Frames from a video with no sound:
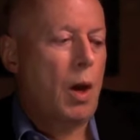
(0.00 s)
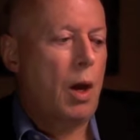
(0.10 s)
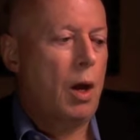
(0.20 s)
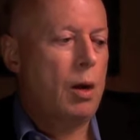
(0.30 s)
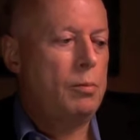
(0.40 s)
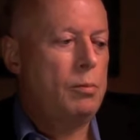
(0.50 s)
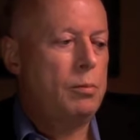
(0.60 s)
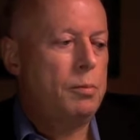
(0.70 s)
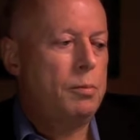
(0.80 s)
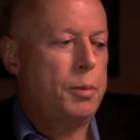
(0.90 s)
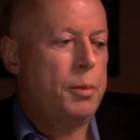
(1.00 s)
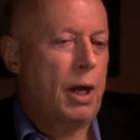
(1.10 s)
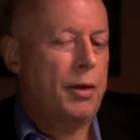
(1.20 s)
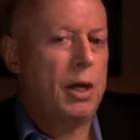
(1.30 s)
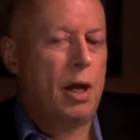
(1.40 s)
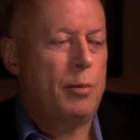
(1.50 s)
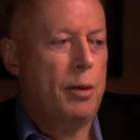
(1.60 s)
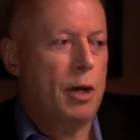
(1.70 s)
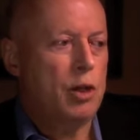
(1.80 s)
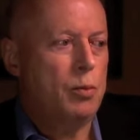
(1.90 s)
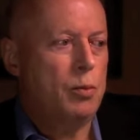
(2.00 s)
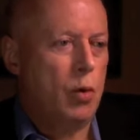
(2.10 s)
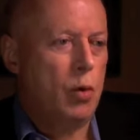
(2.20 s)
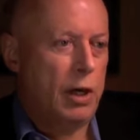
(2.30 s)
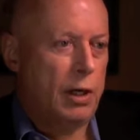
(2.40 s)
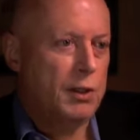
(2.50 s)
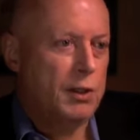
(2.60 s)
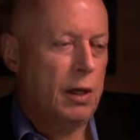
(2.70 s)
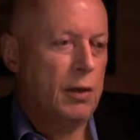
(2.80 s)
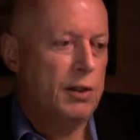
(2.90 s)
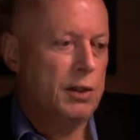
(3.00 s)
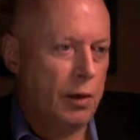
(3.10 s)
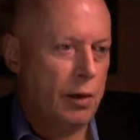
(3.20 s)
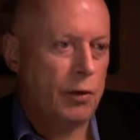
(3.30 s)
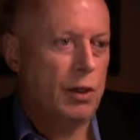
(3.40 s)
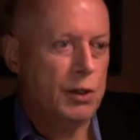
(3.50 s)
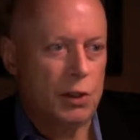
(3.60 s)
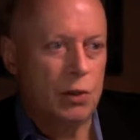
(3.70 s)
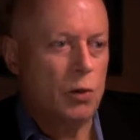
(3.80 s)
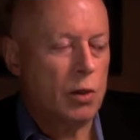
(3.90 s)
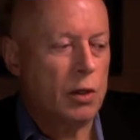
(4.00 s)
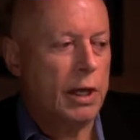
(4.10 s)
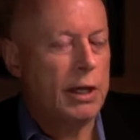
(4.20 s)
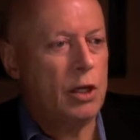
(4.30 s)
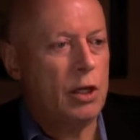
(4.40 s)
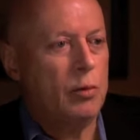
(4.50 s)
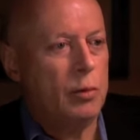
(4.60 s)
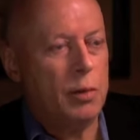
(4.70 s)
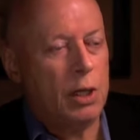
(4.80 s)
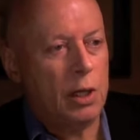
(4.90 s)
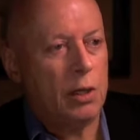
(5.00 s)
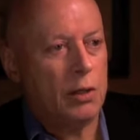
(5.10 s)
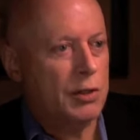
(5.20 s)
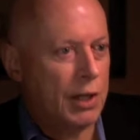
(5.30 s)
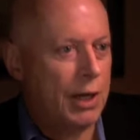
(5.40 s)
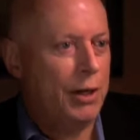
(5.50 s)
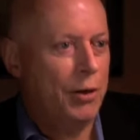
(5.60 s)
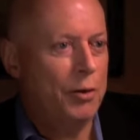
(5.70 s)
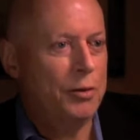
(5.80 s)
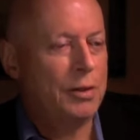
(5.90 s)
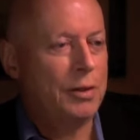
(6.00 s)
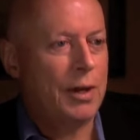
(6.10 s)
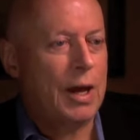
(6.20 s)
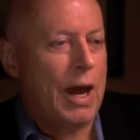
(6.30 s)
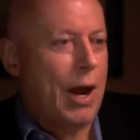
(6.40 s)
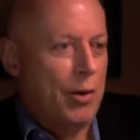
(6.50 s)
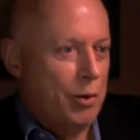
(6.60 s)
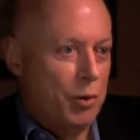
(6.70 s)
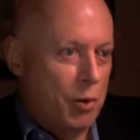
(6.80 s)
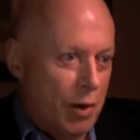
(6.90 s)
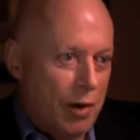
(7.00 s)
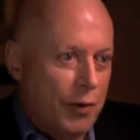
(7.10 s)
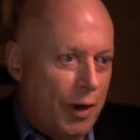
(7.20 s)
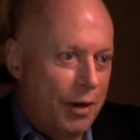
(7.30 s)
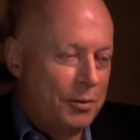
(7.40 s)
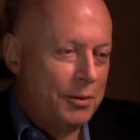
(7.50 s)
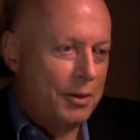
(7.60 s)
But I think I'd be much more willing to say there's no evidence at all that any human being can tell you how you qualify